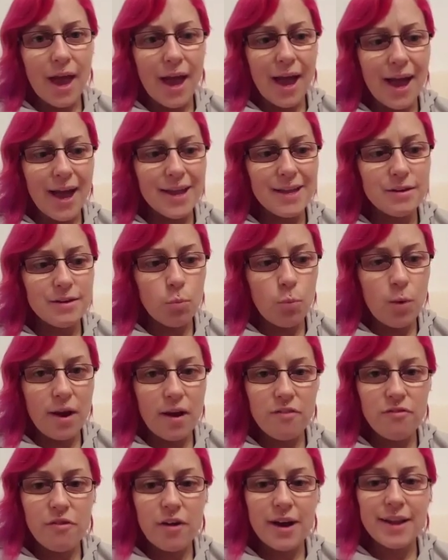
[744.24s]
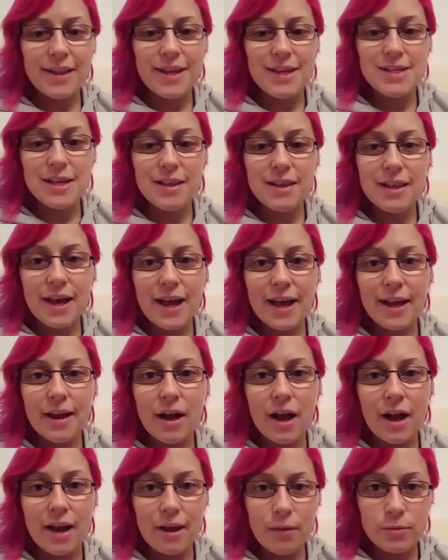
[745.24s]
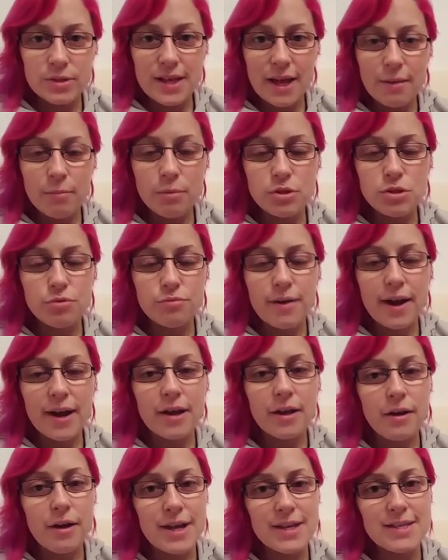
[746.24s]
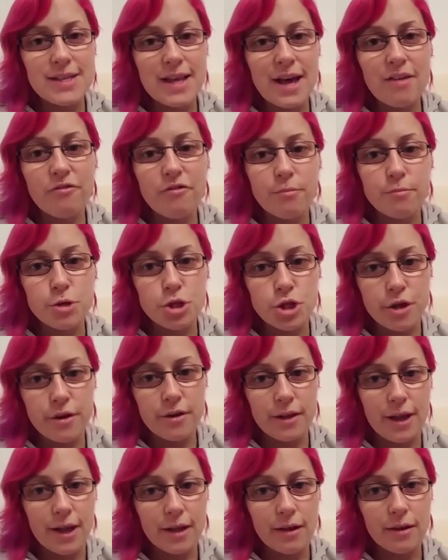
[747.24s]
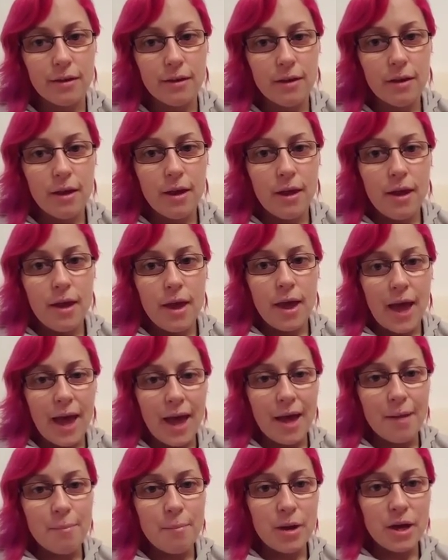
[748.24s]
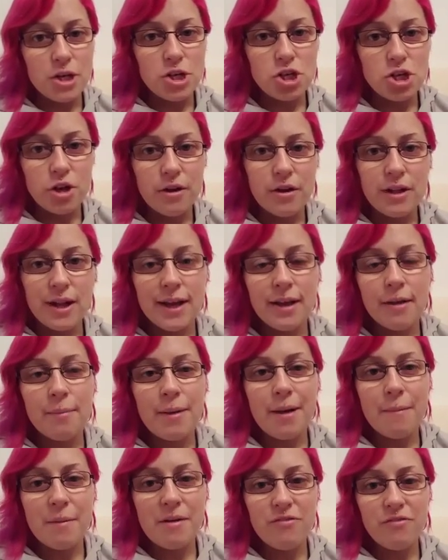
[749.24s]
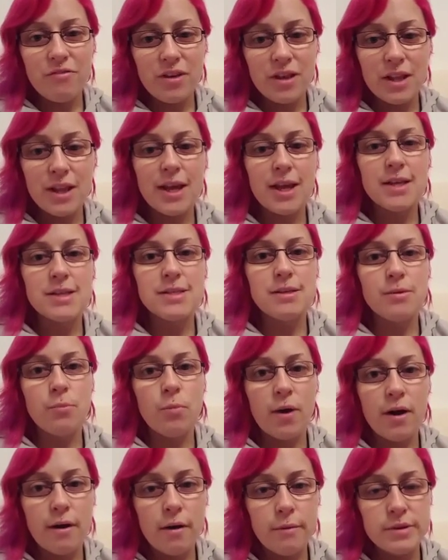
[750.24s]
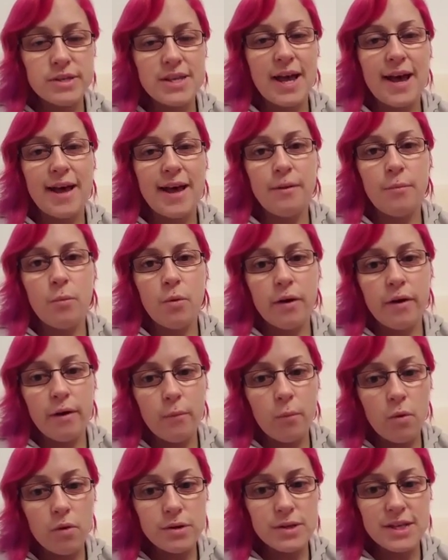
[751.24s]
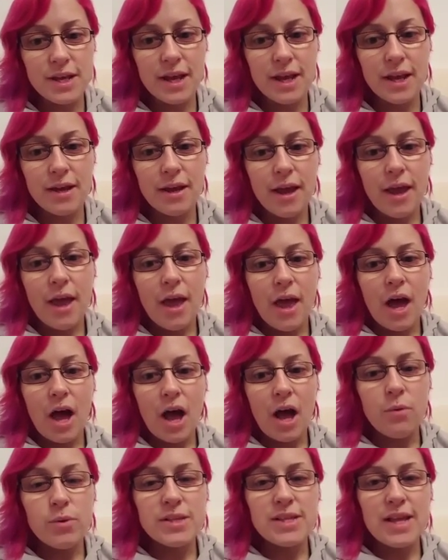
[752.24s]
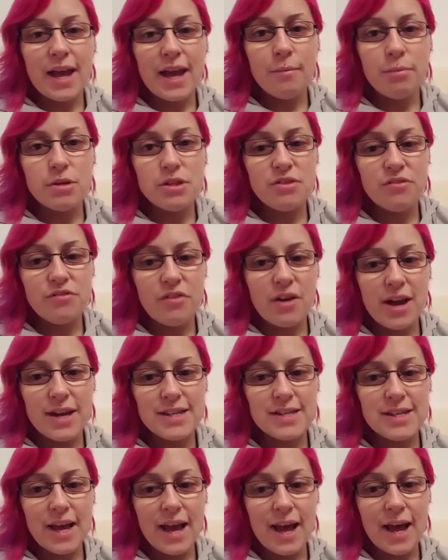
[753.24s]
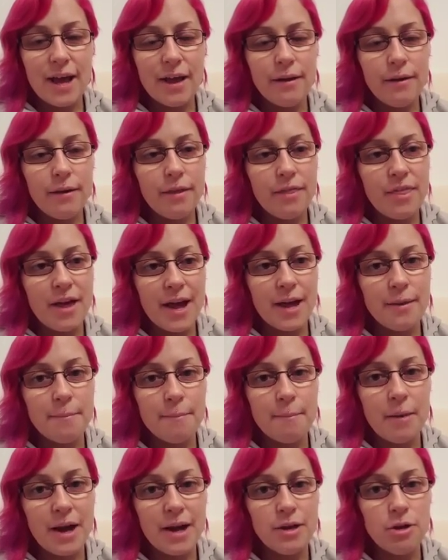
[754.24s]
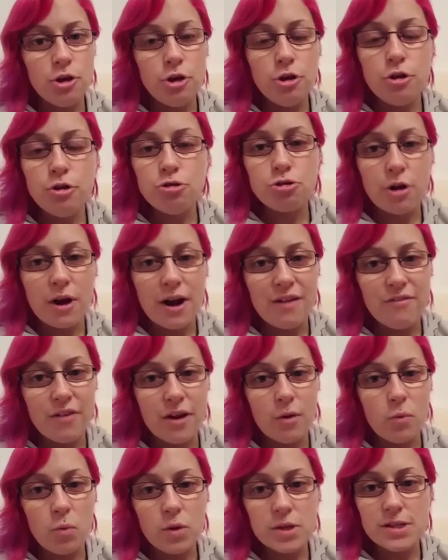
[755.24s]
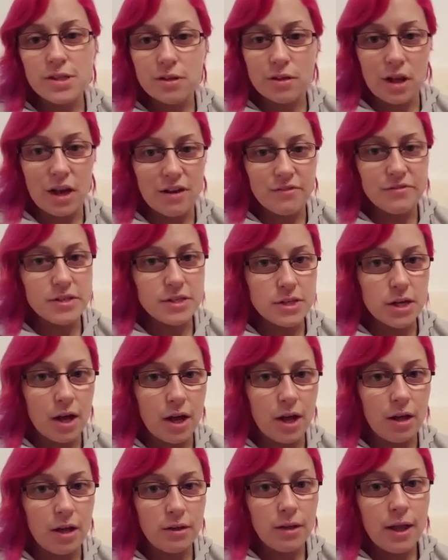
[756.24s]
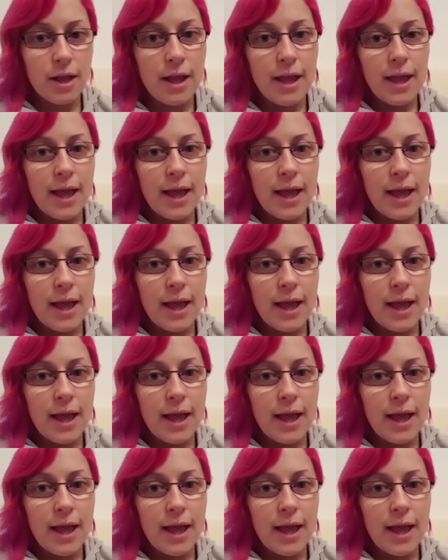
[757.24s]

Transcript: And when I finally did that, I was able to recognize that from journaling. And by journaling about my feelings and where I was at and what I wanted, I was able to find out that my new driver wasn't lifestyle.